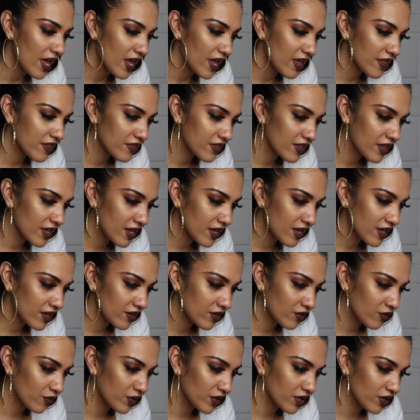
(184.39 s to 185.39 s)
And
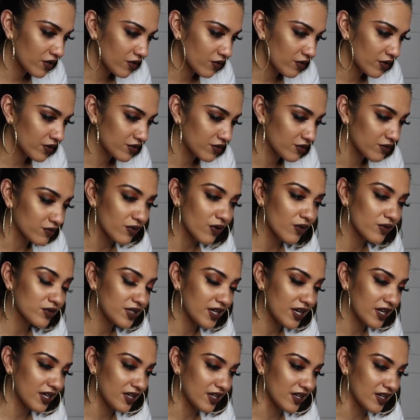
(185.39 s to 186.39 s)
then we are going to
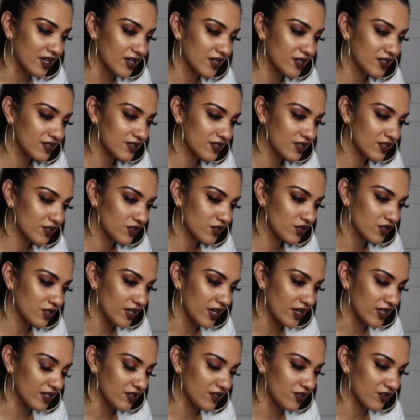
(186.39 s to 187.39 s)
rotate it
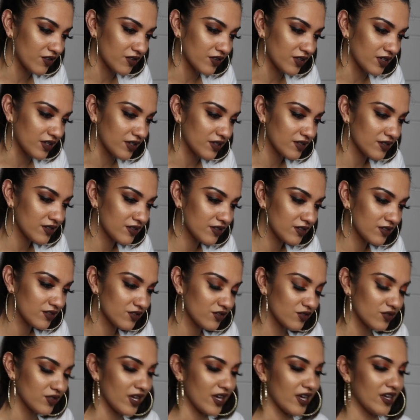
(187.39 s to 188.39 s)
90 degrees
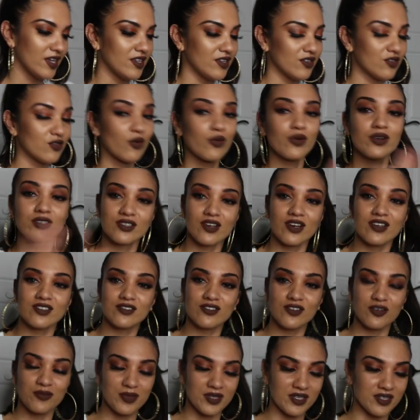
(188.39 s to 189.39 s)
so that it is
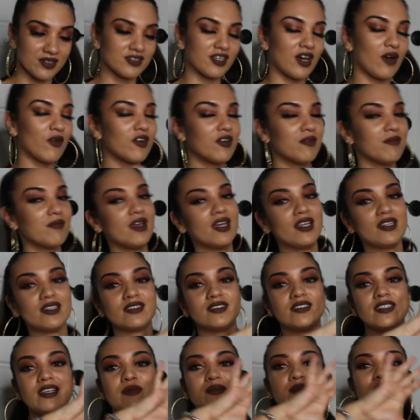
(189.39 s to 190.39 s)
horizontal, because I want to make
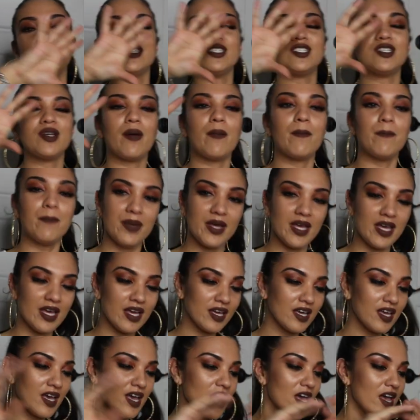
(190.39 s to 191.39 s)
this image
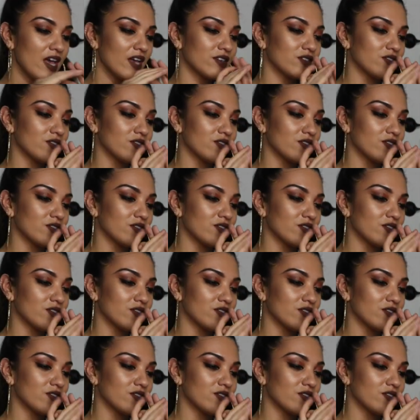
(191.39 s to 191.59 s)
big.